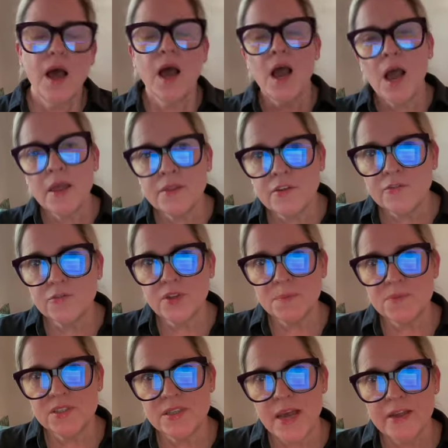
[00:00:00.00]
On the
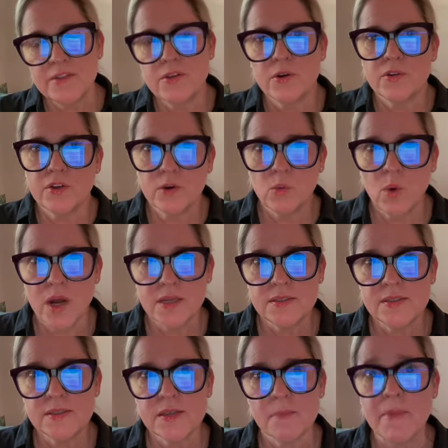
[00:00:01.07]
flip side, though, there was
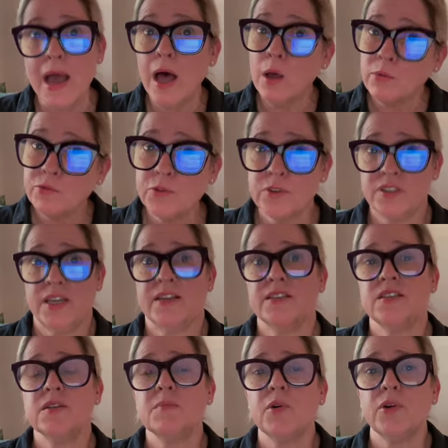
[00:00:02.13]
some helpful
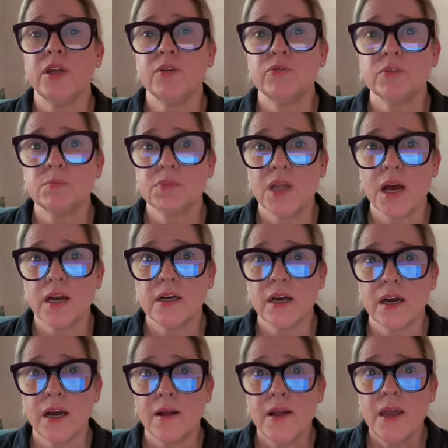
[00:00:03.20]
testimony from
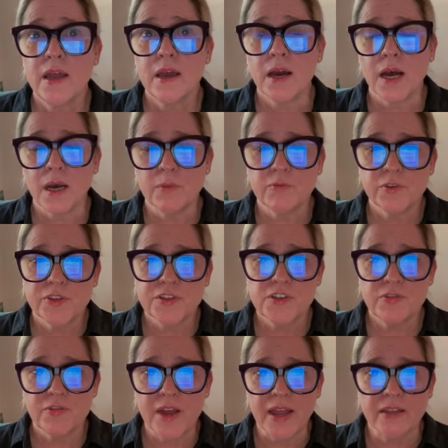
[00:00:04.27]
Blanca for the
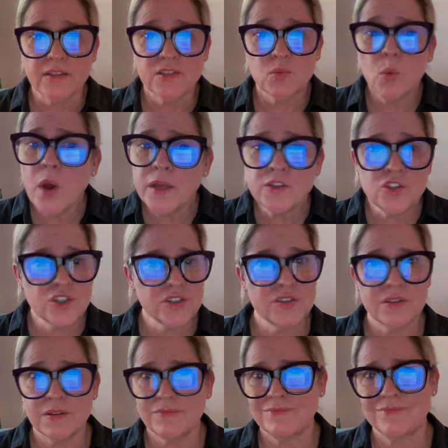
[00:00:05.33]
defense. One,
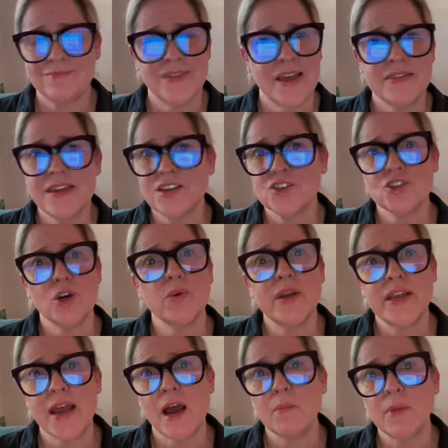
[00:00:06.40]
just I think
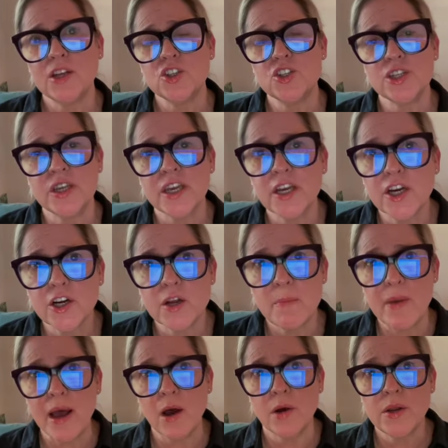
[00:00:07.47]
showing how much she cared
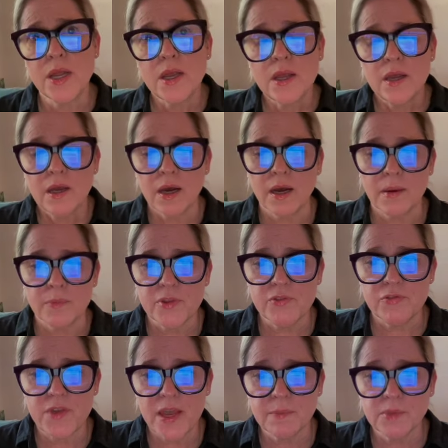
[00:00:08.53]
about the
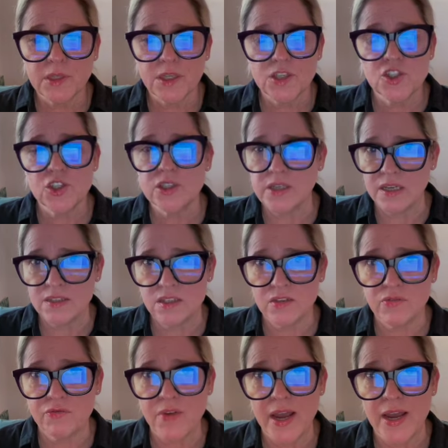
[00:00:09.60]
family. She
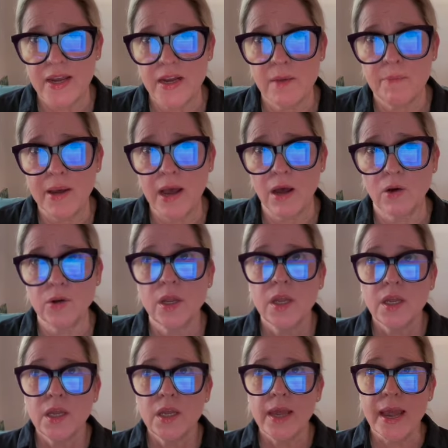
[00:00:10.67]
testified about
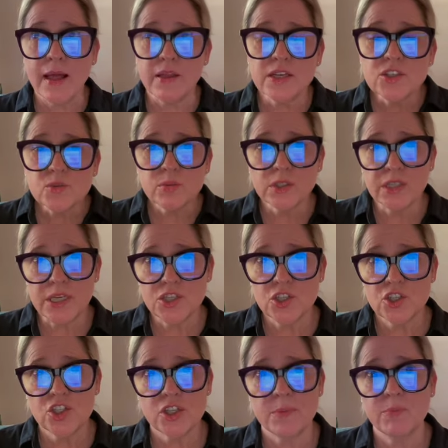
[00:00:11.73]
Alec's
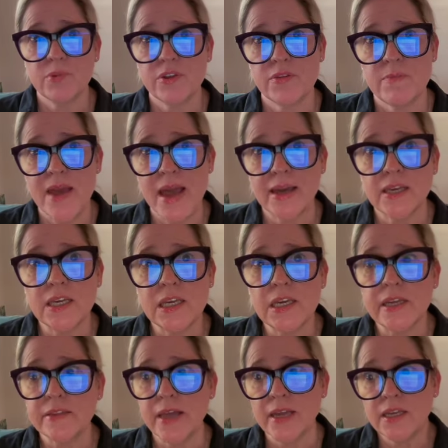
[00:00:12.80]
relationship with Maggie
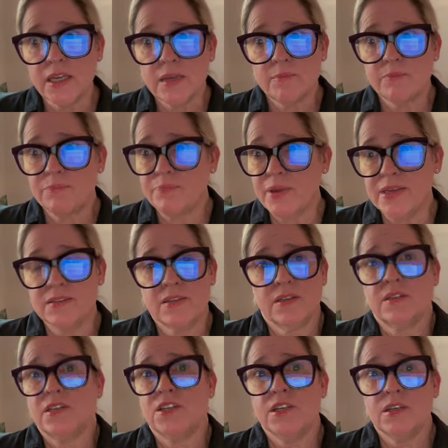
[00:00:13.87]
and that he
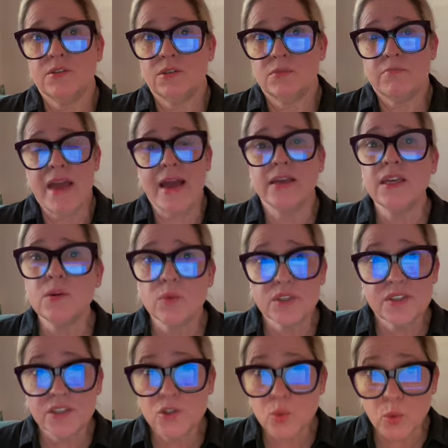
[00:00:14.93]
basically, Maggie
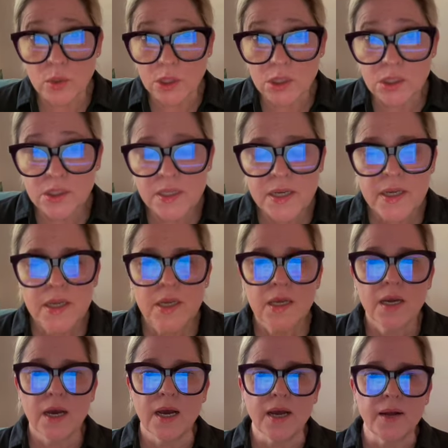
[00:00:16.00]
was his world.
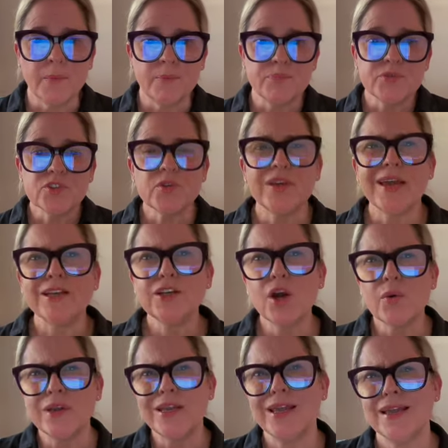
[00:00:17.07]
So again,
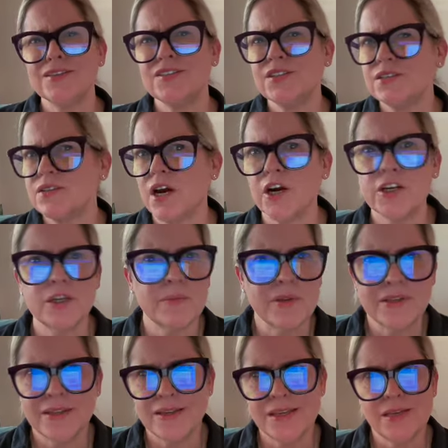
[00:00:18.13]
going against this
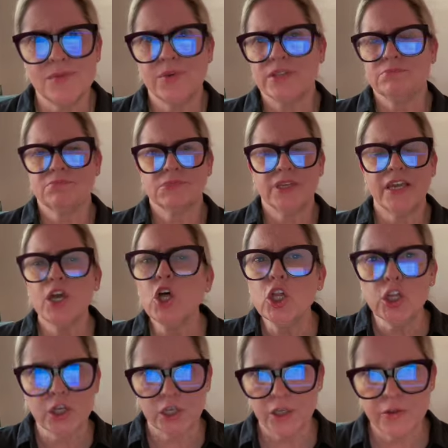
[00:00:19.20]
argument that he would kill
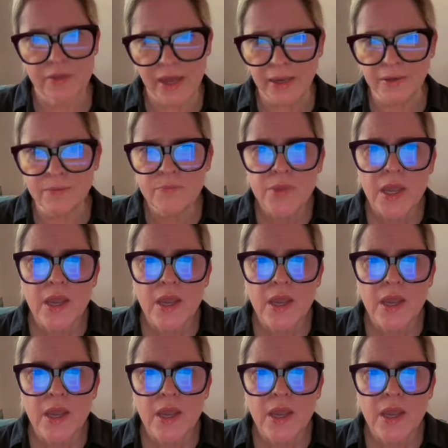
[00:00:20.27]
her then.